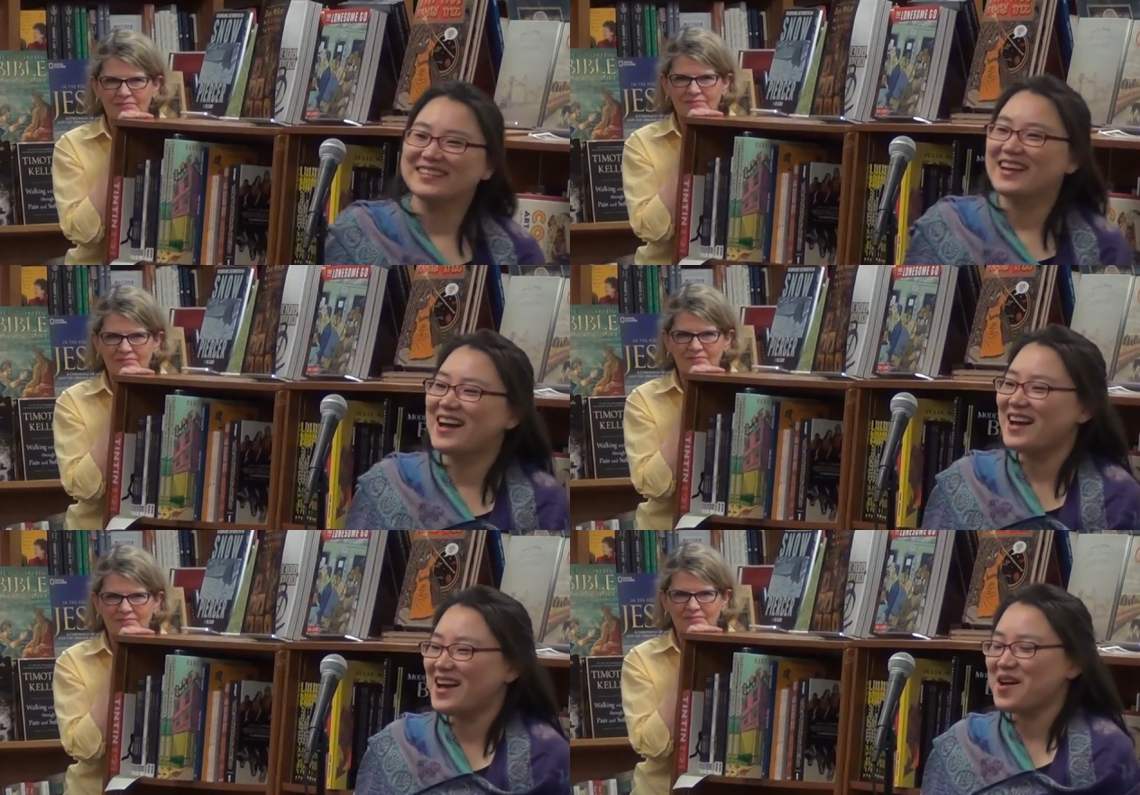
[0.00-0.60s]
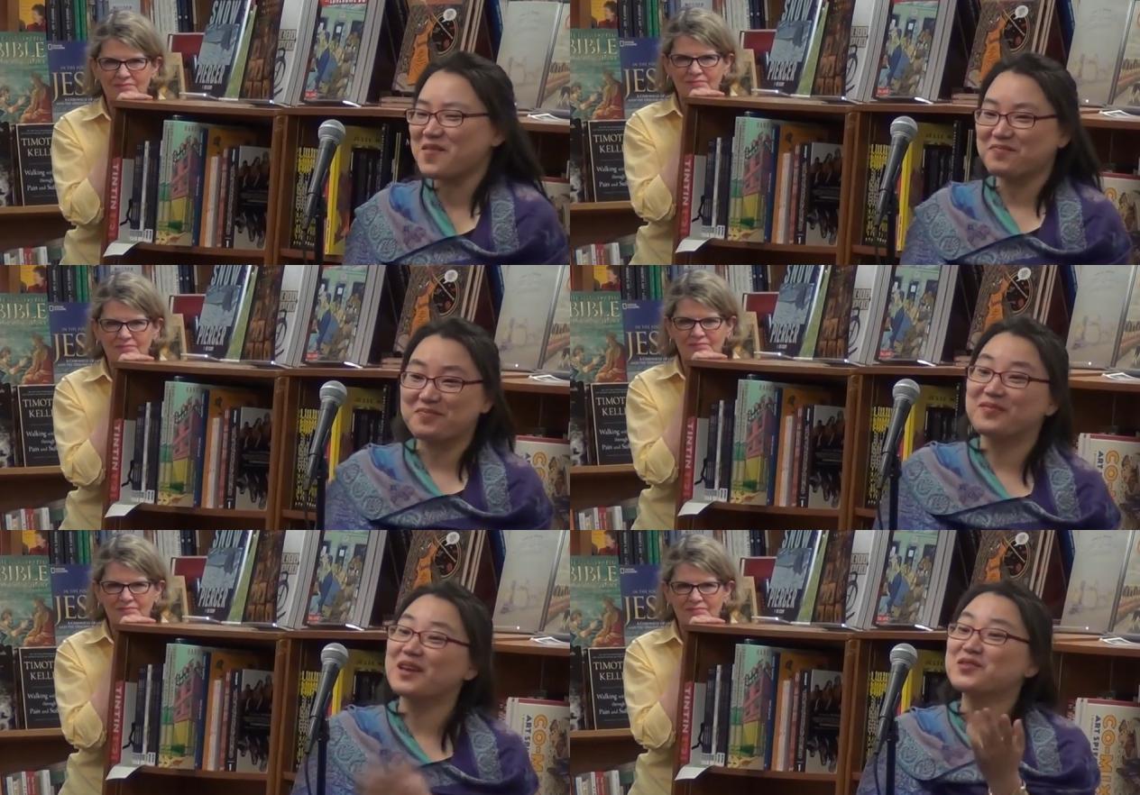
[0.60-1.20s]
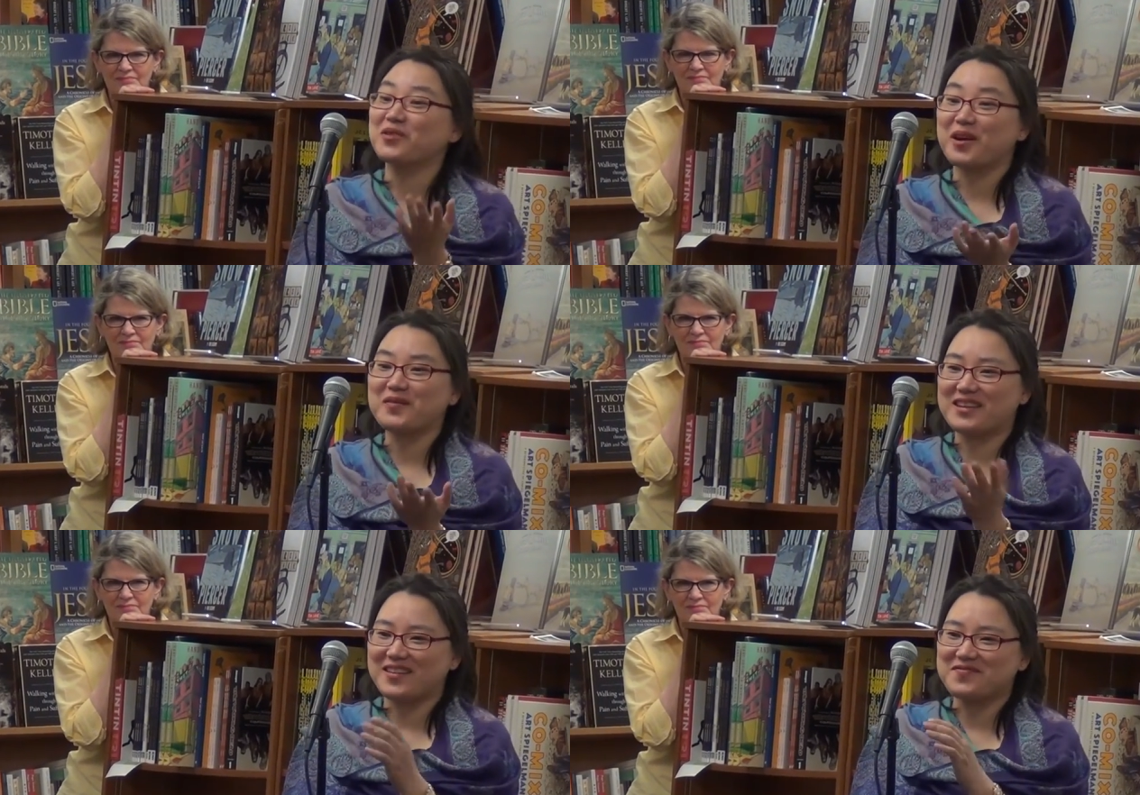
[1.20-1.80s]
Speaker 1: Hi. Um, thanks for
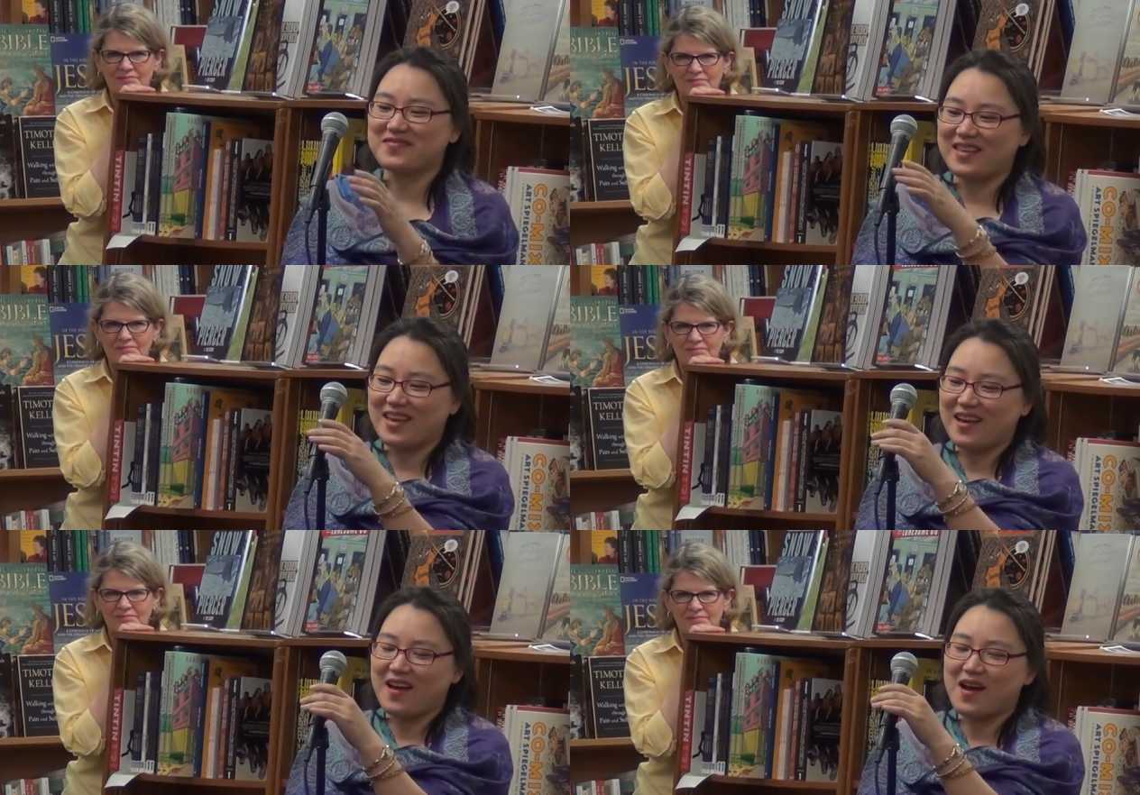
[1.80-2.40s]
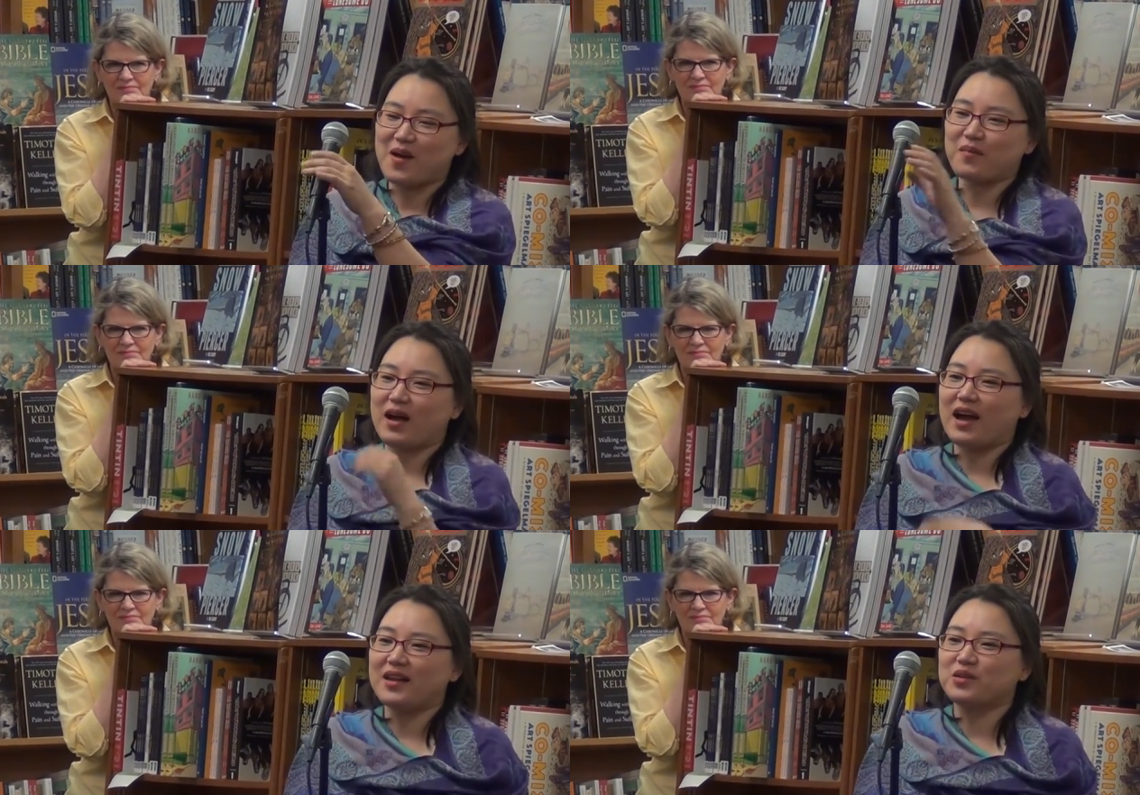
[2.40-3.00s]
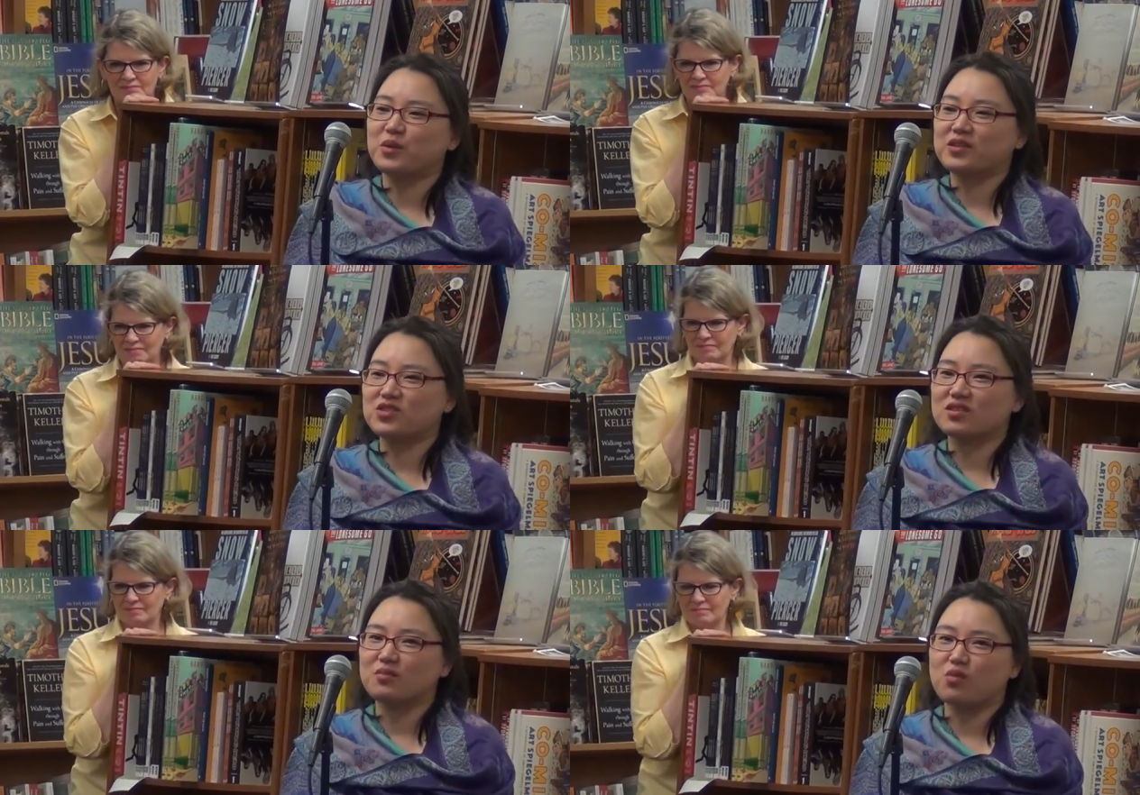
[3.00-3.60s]
coming here. Thank you. Um, I had a
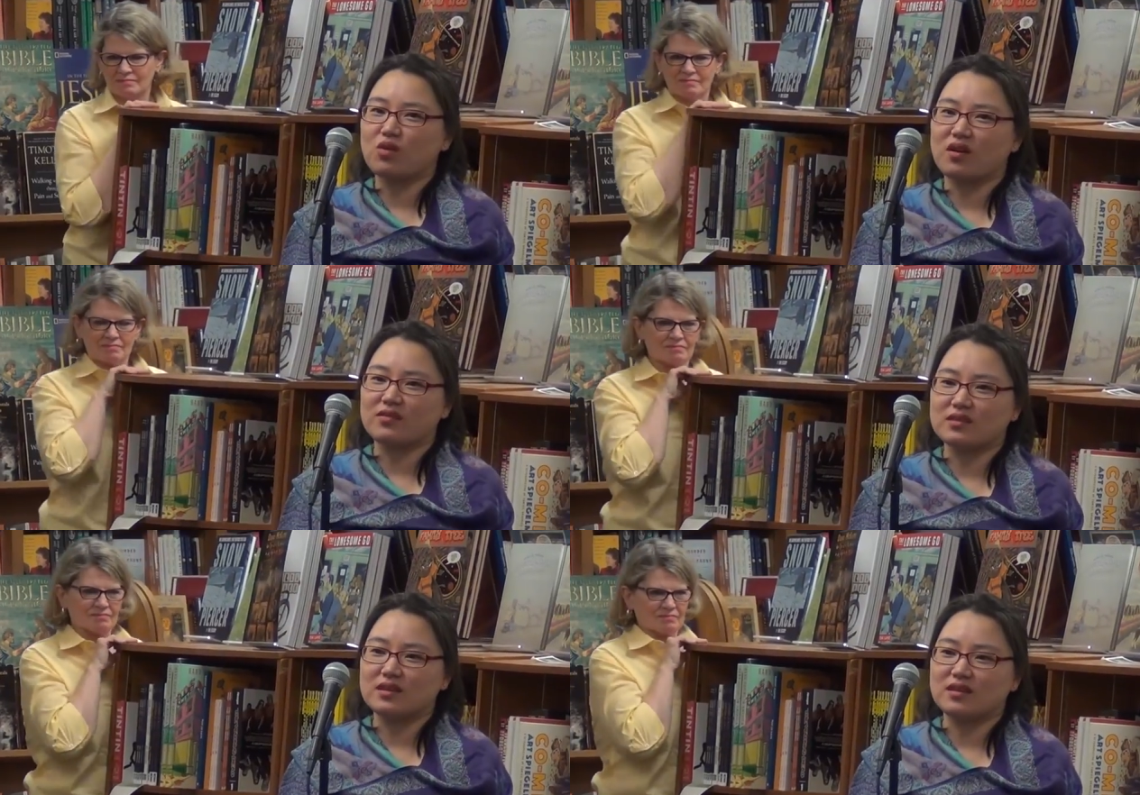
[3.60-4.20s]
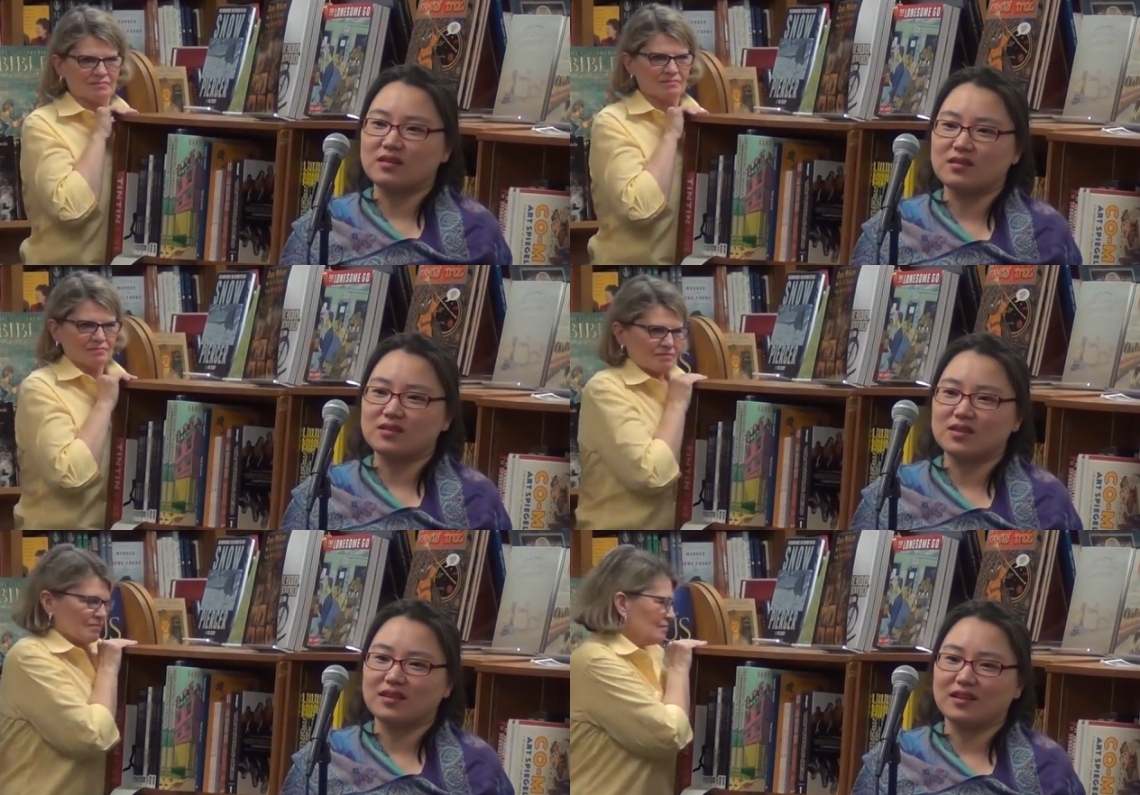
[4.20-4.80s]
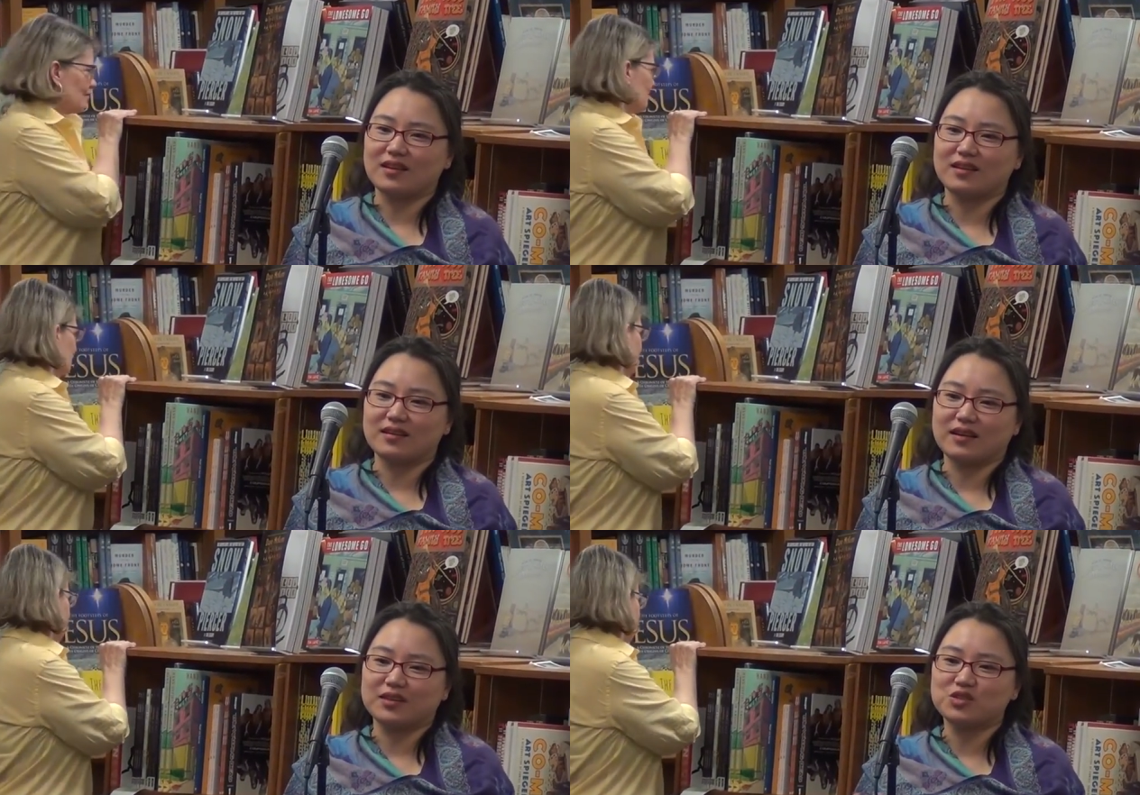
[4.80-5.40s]
question more on the.
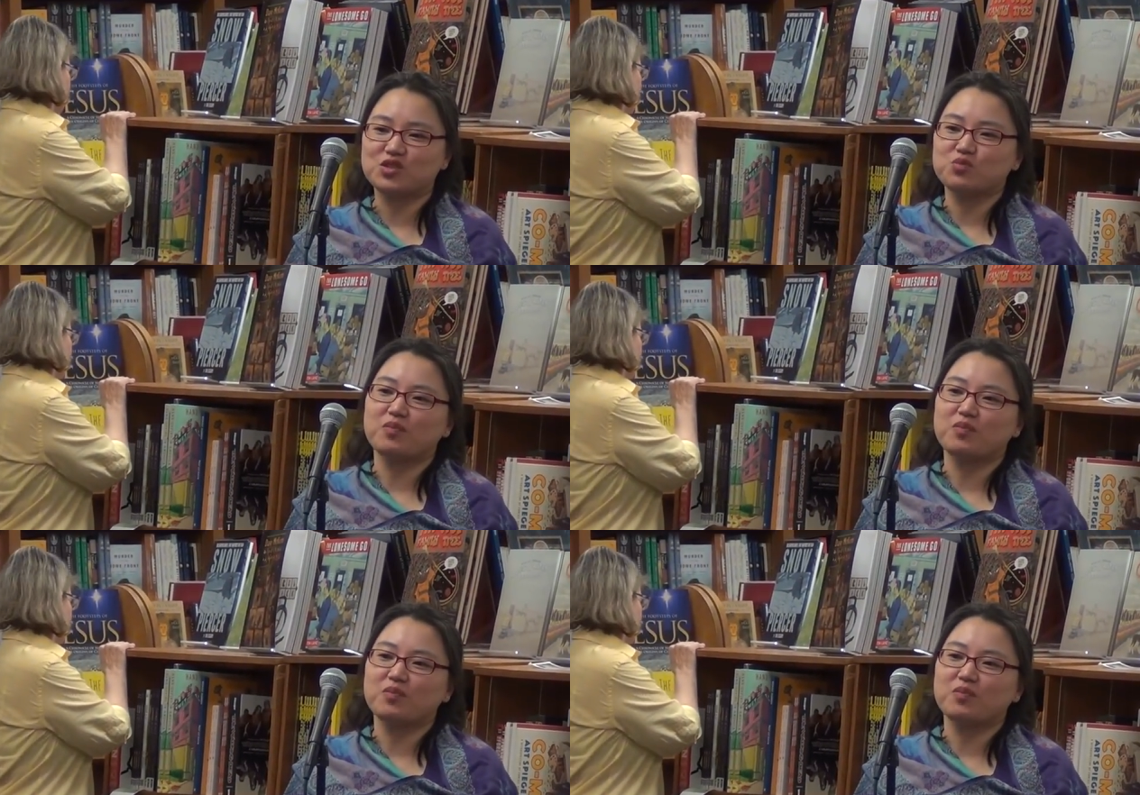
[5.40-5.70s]
Uh, just